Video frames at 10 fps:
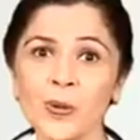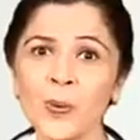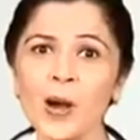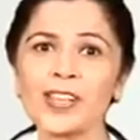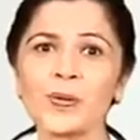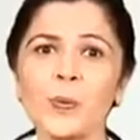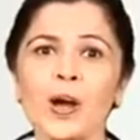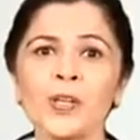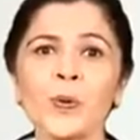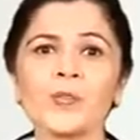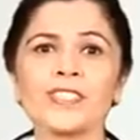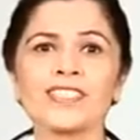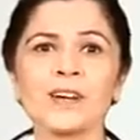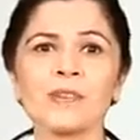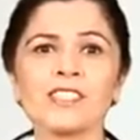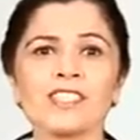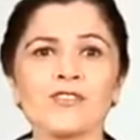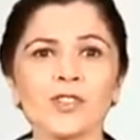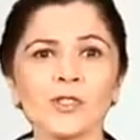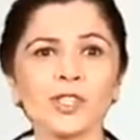You are the one who determines the
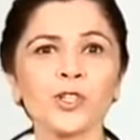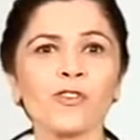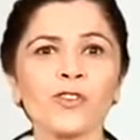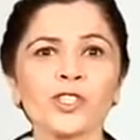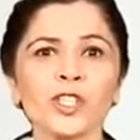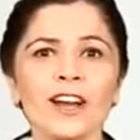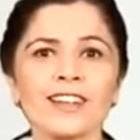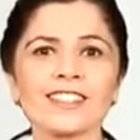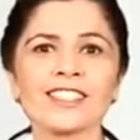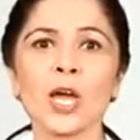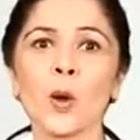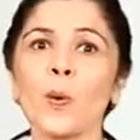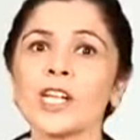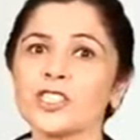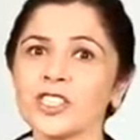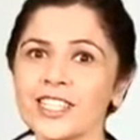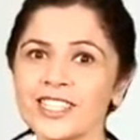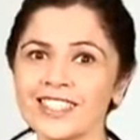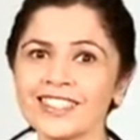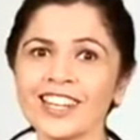future of your child while she is
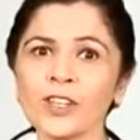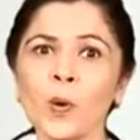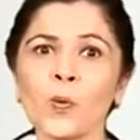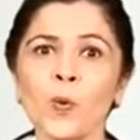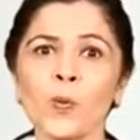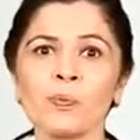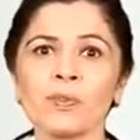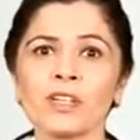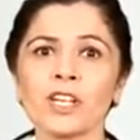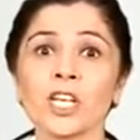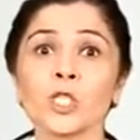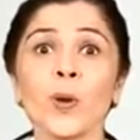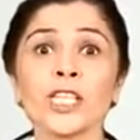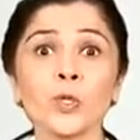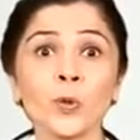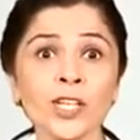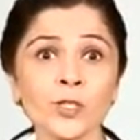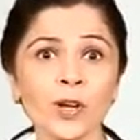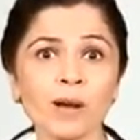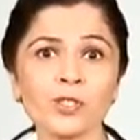still in your womb. So as soon
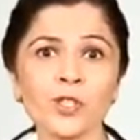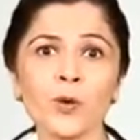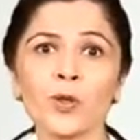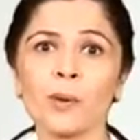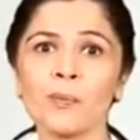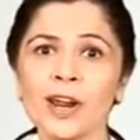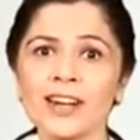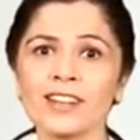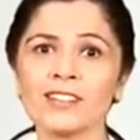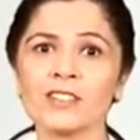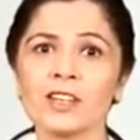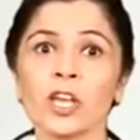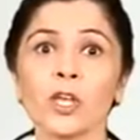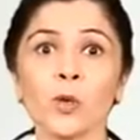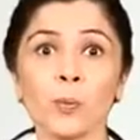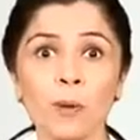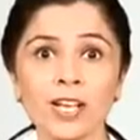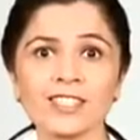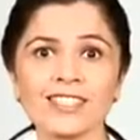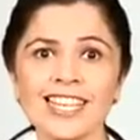as you come to know you're pregnant, you
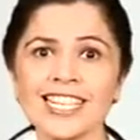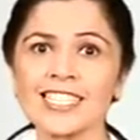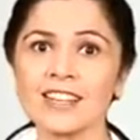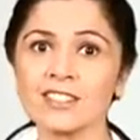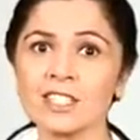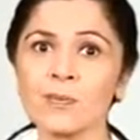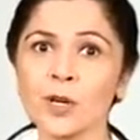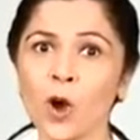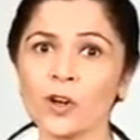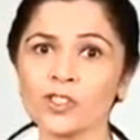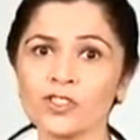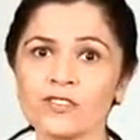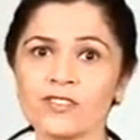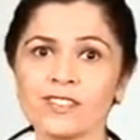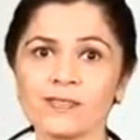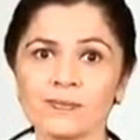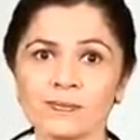must take certain precautions.